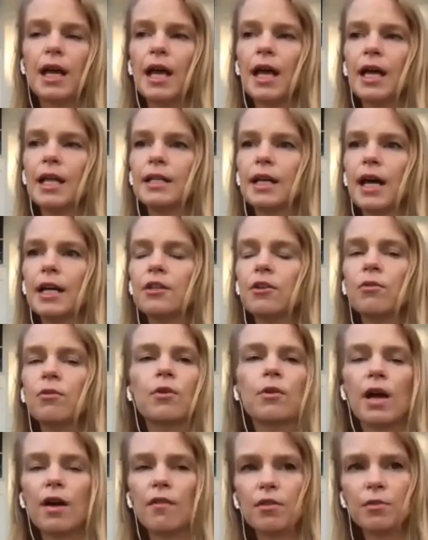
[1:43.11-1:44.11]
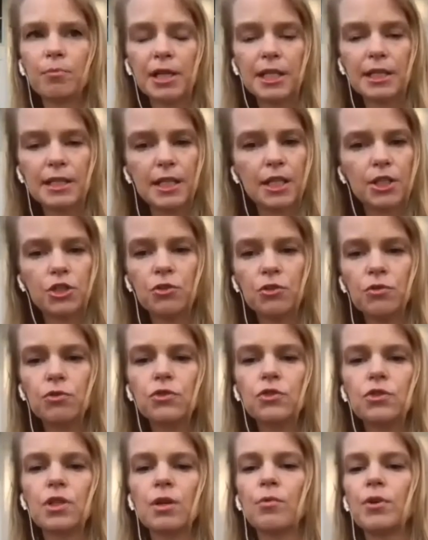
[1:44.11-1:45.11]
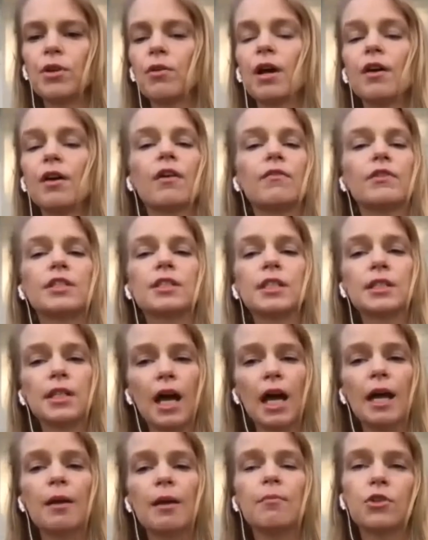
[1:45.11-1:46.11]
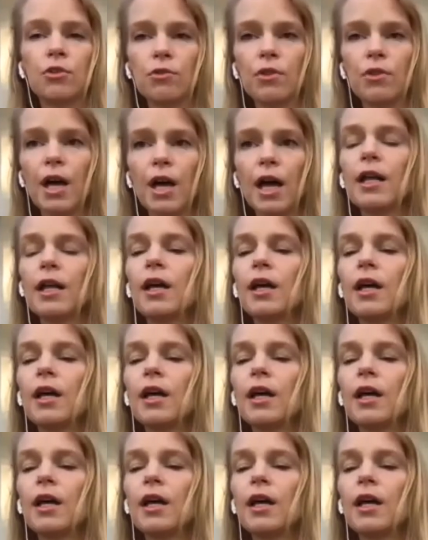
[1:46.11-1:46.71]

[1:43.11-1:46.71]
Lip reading: and I don't know everybody's issues, and we don't have obviously time to do that.